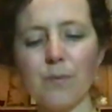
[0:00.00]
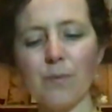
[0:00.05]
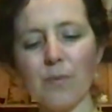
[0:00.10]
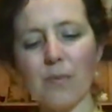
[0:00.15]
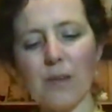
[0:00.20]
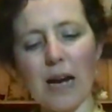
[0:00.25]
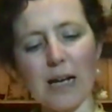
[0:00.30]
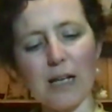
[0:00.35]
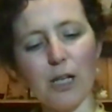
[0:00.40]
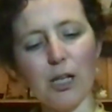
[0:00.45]

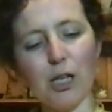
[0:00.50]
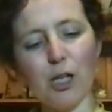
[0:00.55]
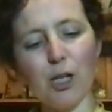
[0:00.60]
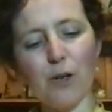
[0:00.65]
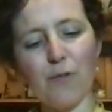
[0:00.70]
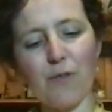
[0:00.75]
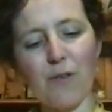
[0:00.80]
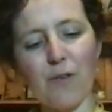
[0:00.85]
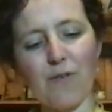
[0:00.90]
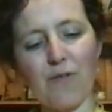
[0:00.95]
I
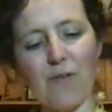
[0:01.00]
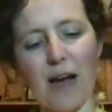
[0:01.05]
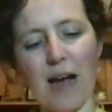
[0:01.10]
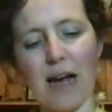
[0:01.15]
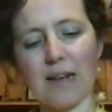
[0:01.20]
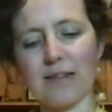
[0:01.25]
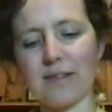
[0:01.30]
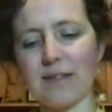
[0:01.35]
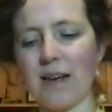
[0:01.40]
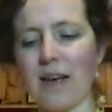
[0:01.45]
love the
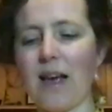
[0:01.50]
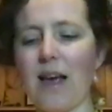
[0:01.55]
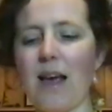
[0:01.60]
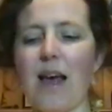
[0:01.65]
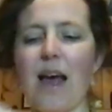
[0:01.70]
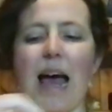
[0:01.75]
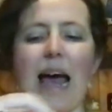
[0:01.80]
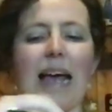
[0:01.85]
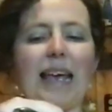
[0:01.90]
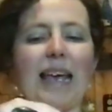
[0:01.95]
fact,
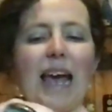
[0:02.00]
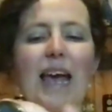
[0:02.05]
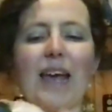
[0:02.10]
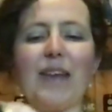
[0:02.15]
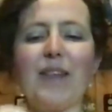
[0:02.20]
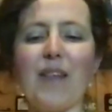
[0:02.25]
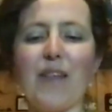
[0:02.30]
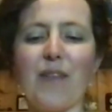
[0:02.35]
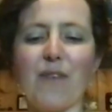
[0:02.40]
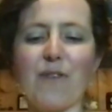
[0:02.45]

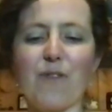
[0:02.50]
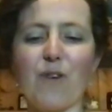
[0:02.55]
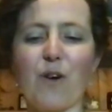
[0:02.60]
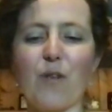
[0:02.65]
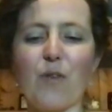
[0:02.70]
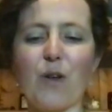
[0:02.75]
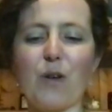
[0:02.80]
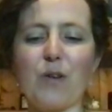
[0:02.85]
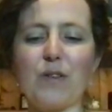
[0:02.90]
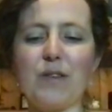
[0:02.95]
again, that they've
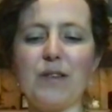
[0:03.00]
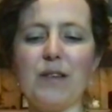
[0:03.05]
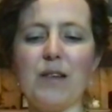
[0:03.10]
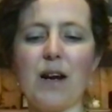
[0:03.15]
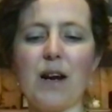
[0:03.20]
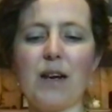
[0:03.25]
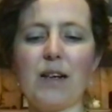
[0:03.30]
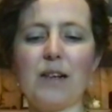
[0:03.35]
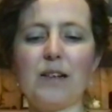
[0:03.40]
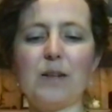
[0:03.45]
got those
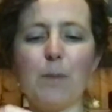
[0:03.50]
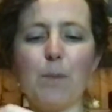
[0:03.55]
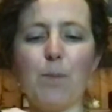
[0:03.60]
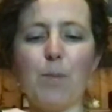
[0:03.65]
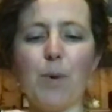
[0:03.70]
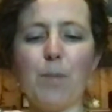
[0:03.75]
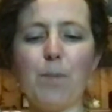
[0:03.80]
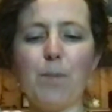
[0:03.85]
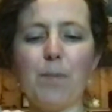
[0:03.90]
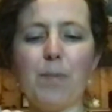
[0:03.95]
nice
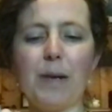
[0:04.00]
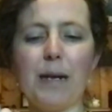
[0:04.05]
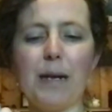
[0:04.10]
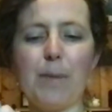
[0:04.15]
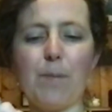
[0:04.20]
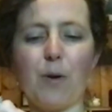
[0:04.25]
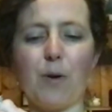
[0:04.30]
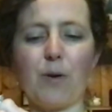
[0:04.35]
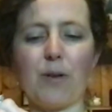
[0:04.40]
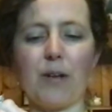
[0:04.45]

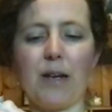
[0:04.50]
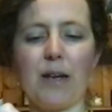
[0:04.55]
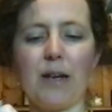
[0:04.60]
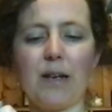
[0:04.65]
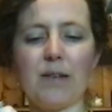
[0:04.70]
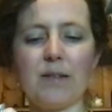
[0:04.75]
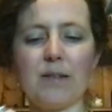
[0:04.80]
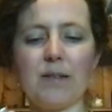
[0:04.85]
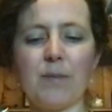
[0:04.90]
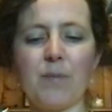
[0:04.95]
bumbly
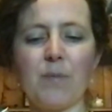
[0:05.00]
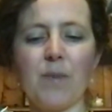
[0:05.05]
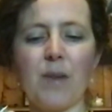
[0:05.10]
bodies.